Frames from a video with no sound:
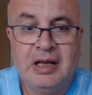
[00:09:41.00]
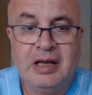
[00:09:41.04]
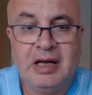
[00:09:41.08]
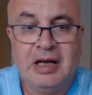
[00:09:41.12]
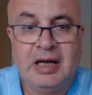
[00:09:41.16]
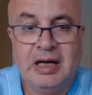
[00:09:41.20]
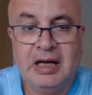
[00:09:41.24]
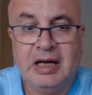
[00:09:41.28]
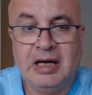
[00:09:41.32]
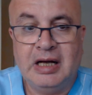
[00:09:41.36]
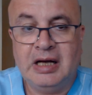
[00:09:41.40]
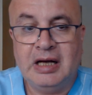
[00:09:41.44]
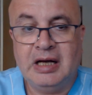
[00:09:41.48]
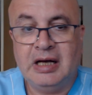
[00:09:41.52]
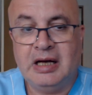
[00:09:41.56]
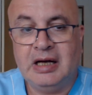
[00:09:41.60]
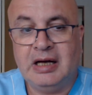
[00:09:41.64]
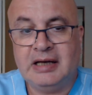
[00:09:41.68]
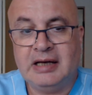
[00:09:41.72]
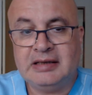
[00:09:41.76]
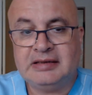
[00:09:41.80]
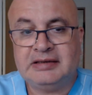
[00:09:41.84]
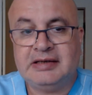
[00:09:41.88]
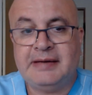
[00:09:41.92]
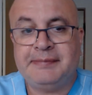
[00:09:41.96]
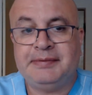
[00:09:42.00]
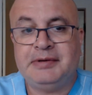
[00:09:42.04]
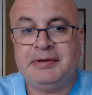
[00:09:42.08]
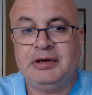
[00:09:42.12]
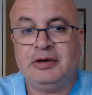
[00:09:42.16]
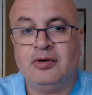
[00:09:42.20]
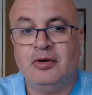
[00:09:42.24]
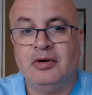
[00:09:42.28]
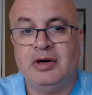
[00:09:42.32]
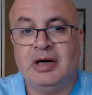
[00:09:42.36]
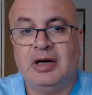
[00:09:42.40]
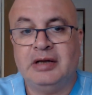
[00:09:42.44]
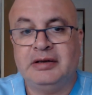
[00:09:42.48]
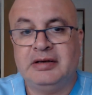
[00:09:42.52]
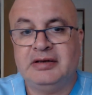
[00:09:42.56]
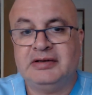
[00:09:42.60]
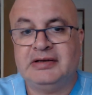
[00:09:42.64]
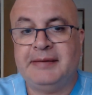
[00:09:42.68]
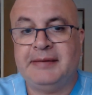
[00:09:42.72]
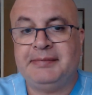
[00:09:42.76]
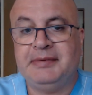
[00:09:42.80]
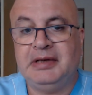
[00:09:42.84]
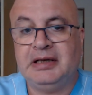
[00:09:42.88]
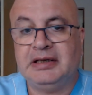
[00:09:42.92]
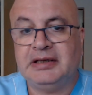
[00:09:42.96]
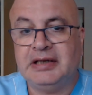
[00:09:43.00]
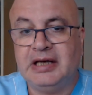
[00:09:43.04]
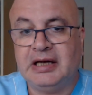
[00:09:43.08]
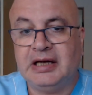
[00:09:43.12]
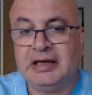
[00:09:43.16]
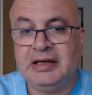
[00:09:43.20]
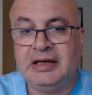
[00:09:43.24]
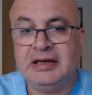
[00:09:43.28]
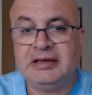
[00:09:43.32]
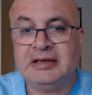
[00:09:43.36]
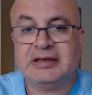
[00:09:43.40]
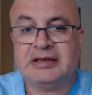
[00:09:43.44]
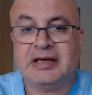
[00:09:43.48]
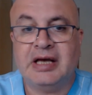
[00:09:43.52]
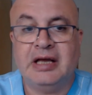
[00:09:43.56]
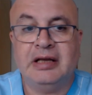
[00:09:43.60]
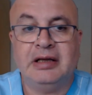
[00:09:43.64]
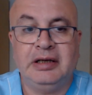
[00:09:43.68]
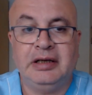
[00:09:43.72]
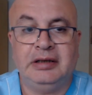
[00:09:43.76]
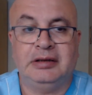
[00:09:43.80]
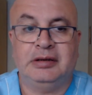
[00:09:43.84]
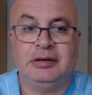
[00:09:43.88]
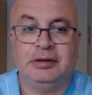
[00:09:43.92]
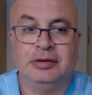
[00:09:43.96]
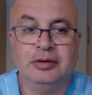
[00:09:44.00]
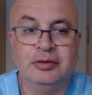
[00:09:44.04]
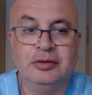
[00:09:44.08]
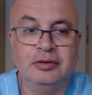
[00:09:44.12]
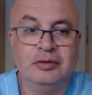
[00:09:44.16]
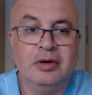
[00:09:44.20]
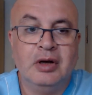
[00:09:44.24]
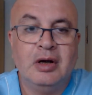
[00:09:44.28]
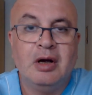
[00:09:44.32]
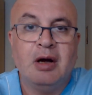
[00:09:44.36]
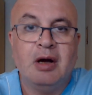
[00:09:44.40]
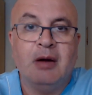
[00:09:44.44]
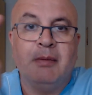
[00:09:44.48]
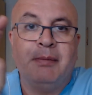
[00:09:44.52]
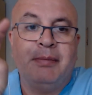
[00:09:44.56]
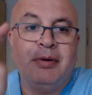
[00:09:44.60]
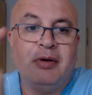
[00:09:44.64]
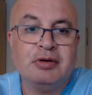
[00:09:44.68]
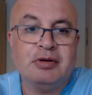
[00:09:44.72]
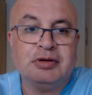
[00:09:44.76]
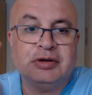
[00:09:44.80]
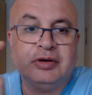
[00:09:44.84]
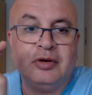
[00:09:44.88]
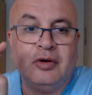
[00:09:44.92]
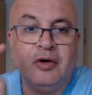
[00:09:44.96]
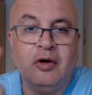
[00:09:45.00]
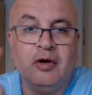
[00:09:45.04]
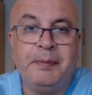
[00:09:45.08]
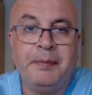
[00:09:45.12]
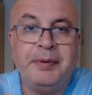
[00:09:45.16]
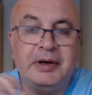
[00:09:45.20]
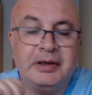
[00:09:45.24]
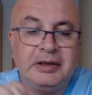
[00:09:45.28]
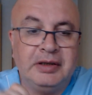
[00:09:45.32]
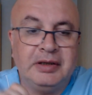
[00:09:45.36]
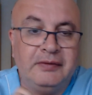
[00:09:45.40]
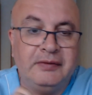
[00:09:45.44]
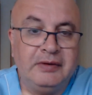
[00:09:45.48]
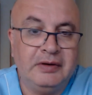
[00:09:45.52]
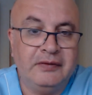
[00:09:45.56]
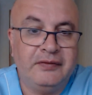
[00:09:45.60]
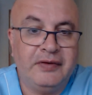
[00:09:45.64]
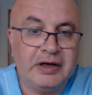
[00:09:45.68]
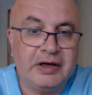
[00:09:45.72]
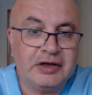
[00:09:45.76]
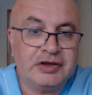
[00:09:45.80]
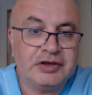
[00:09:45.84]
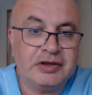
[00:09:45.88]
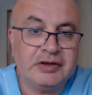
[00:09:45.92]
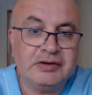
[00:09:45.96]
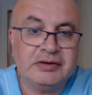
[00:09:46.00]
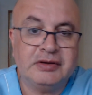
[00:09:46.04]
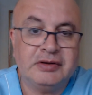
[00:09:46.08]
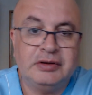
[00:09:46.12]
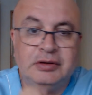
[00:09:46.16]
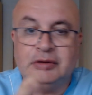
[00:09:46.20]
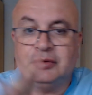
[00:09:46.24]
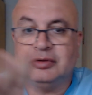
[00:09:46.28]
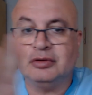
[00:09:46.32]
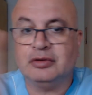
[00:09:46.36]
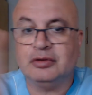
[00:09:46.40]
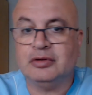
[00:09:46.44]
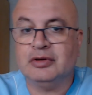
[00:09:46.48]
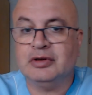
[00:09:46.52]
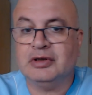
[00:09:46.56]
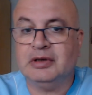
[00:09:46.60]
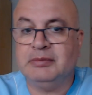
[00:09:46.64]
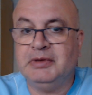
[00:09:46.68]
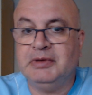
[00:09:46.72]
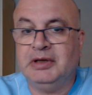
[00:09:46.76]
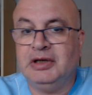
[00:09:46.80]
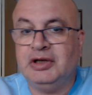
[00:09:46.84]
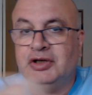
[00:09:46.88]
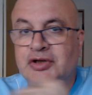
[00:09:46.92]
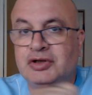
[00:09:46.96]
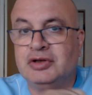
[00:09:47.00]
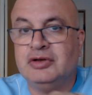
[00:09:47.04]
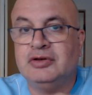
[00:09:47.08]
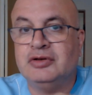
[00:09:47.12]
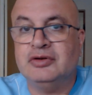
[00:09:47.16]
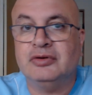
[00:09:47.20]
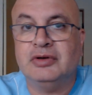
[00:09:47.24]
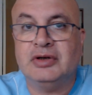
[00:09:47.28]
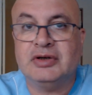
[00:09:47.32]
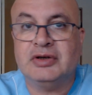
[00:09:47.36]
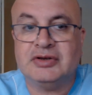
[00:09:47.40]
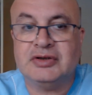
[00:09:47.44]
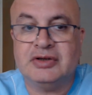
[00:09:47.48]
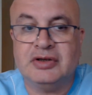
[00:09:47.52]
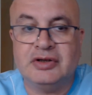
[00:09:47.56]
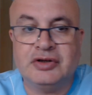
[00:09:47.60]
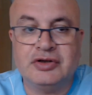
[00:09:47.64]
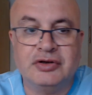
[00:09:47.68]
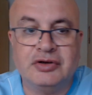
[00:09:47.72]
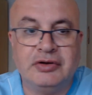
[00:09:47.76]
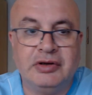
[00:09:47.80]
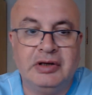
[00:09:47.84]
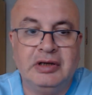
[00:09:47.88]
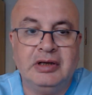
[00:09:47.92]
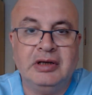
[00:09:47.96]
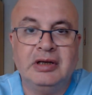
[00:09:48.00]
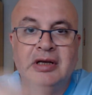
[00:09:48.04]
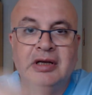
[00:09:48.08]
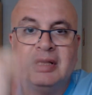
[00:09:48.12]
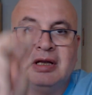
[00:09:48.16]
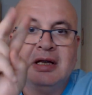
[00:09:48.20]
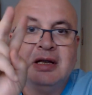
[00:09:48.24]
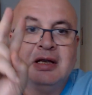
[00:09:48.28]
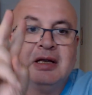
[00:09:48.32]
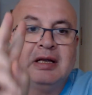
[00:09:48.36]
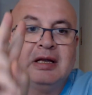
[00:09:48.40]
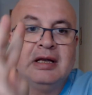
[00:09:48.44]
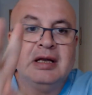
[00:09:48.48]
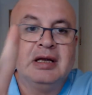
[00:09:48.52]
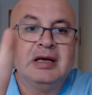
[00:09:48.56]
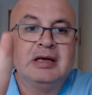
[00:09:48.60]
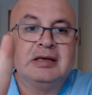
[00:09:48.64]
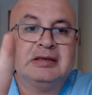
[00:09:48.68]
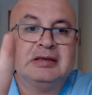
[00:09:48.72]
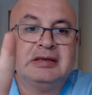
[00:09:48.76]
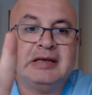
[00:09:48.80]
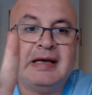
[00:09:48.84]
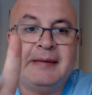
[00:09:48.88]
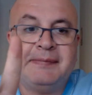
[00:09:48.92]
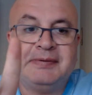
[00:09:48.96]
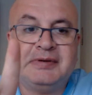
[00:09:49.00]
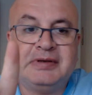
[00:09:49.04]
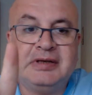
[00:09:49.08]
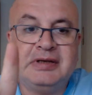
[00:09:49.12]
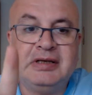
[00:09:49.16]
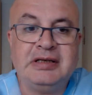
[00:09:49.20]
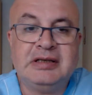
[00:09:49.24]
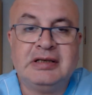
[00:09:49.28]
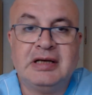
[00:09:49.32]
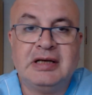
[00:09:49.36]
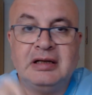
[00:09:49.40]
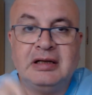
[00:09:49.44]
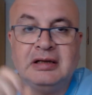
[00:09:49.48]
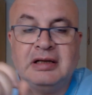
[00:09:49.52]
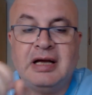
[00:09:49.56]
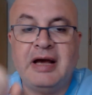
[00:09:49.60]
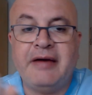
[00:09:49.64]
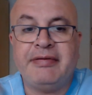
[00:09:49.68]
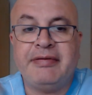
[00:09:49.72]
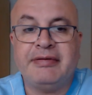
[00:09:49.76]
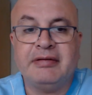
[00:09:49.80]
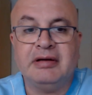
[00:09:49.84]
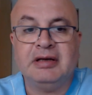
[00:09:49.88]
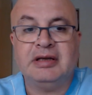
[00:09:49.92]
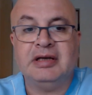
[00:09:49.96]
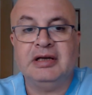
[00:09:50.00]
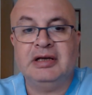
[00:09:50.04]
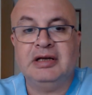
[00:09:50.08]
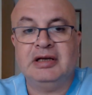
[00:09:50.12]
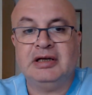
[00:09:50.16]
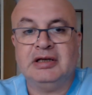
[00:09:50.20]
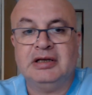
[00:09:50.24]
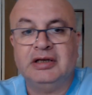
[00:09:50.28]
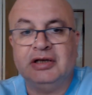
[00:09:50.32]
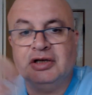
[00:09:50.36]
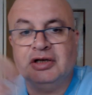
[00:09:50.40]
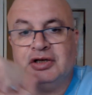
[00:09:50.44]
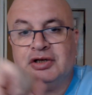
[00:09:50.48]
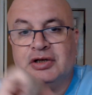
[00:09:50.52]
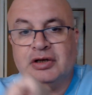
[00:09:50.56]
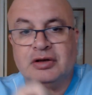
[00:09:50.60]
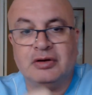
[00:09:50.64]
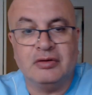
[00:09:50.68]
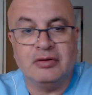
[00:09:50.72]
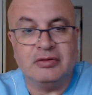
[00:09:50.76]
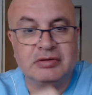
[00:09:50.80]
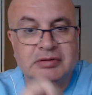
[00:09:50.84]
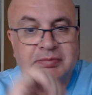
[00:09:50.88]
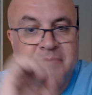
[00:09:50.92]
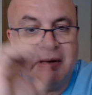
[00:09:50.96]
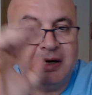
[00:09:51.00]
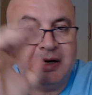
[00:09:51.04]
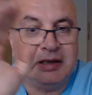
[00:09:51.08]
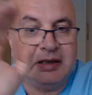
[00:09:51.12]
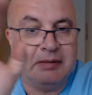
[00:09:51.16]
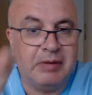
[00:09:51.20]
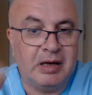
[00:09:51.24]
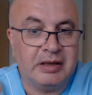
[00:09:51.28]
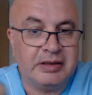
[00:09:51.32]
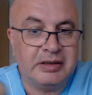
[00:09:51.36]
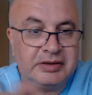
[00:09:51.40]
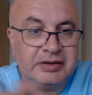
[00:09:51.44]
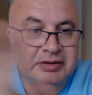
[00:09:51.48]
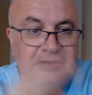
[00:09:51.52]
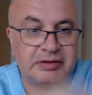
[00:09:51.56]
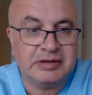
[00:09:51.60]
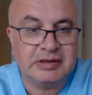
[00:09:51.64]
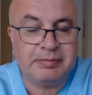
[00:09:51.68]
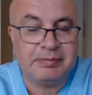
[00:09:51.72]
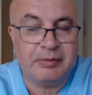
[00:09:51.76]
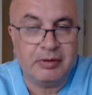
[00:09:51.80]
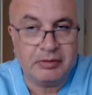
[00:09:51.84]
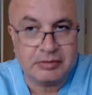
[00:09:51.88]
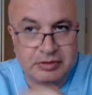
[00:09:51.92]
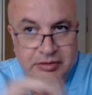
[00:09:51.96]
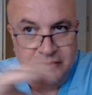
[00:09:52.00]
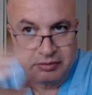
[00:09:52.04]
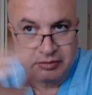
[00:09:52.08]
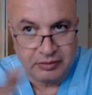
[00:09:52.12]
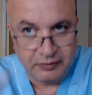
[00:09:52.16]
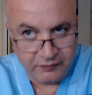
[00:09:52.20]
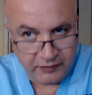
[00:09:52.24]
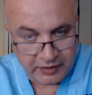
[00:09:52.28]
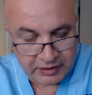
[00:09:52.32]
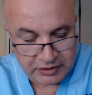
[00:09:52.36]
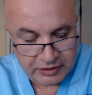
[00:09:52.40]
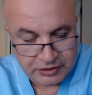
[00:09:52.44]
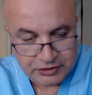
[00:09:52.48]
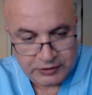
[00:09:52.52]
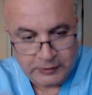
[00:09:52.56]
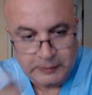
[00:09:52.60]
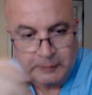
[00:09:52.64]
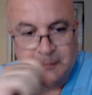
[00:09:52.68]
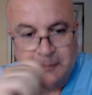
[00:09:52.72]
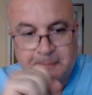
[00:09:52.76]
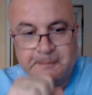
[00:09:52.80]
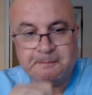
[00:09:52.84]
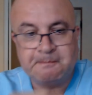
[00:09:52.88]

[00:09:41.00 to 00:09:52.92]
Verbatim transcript: uh, aseptic or antiseptic techniques can lead to post-operative infections due to contamination during surgery, sepsis, a life-threatening condition caused by the body's response to infection,